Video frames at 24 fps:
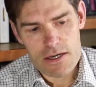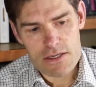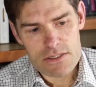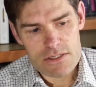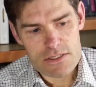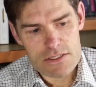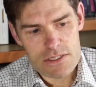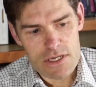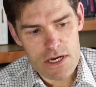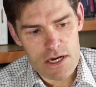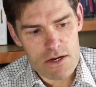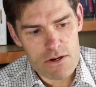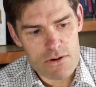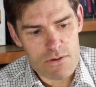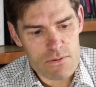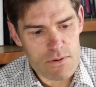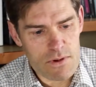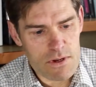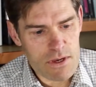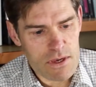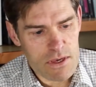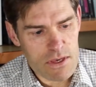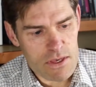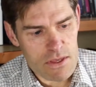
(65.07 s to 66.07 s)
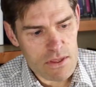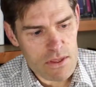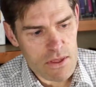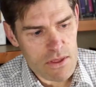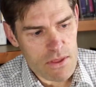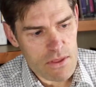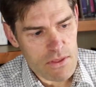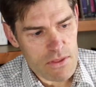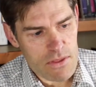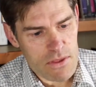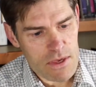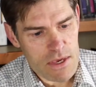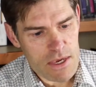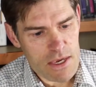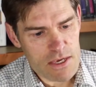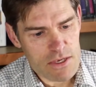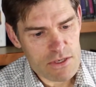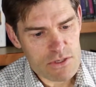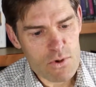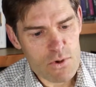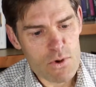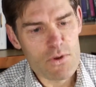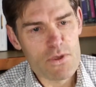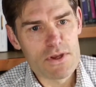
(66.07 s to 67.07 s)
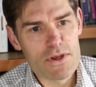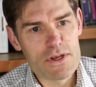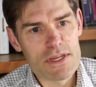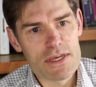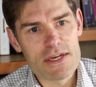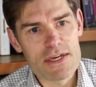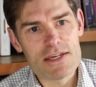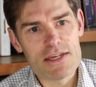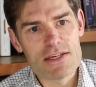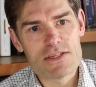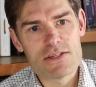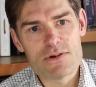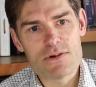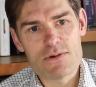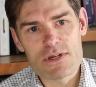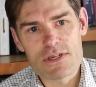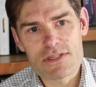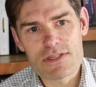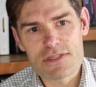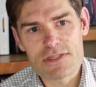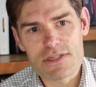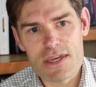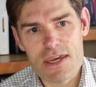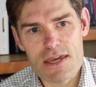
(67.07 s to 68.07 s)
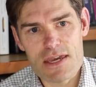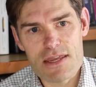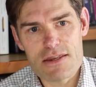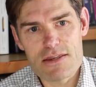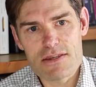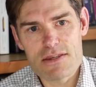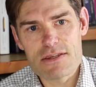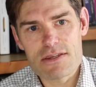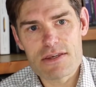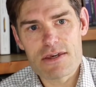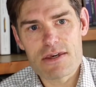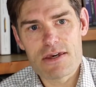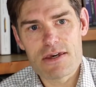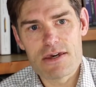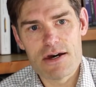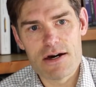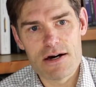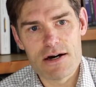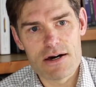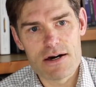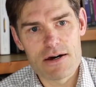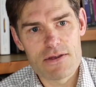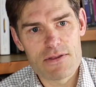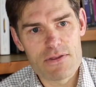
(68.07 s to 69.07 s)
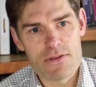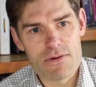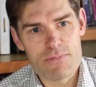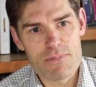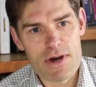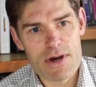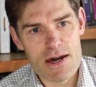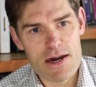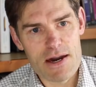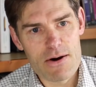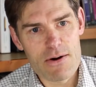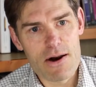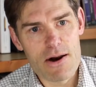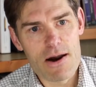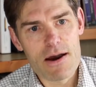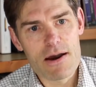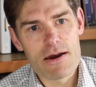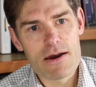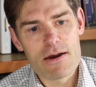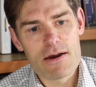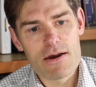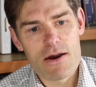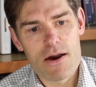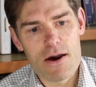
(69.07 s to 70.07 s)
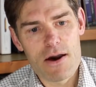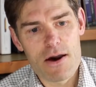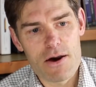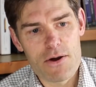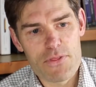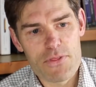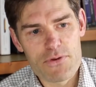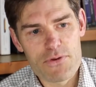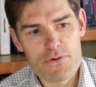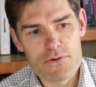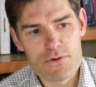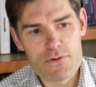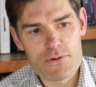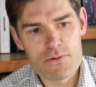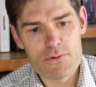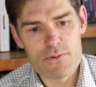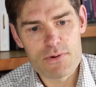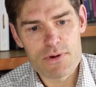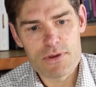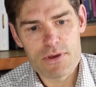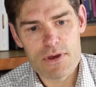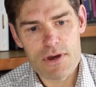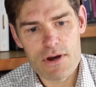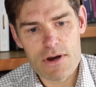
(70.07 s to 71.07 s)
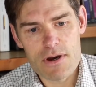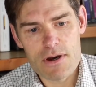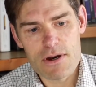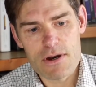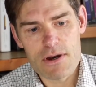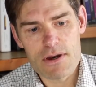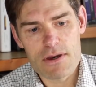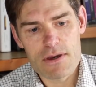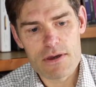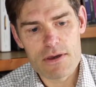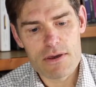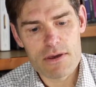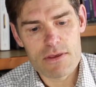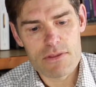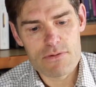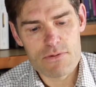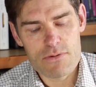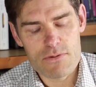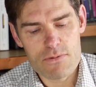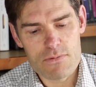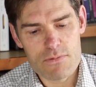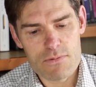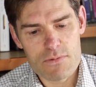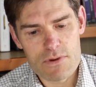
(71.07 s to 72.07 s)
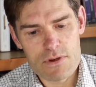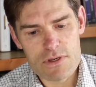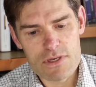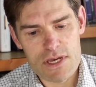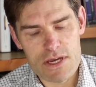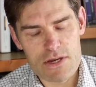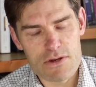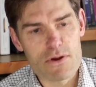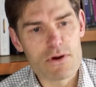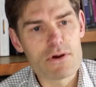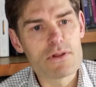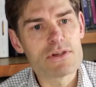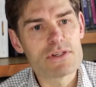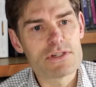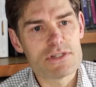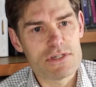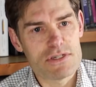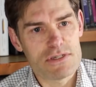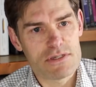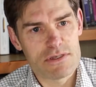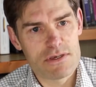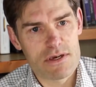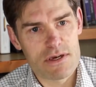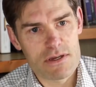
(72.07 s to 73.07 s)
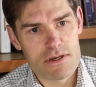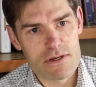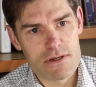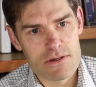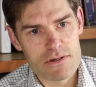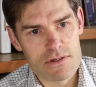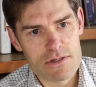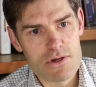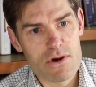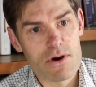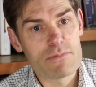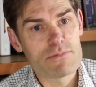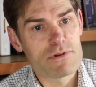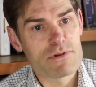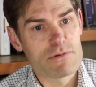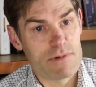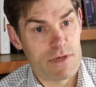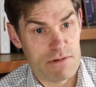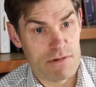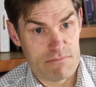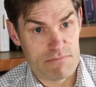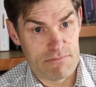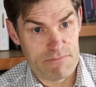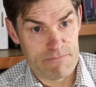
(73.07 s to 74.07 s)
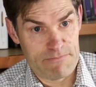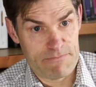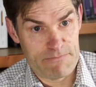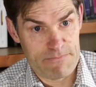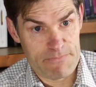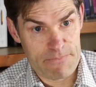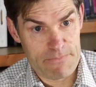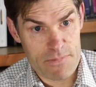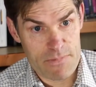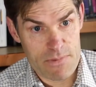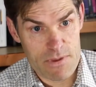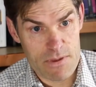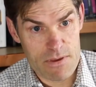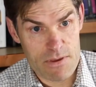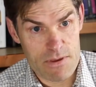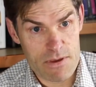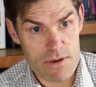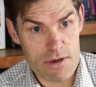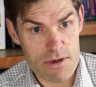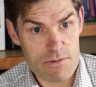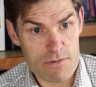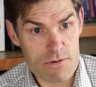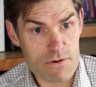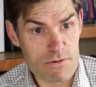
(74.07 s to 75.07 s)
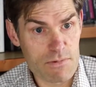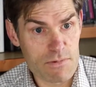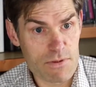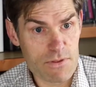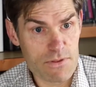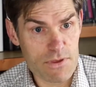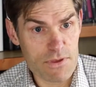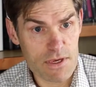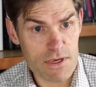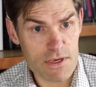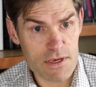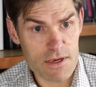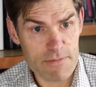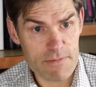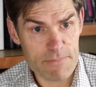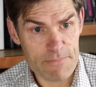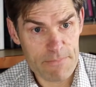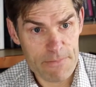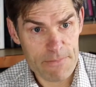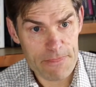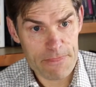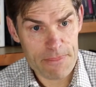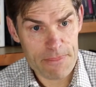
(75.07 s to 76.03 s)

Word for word: So he saw the need to extend the power through technologies that could complement human thinking.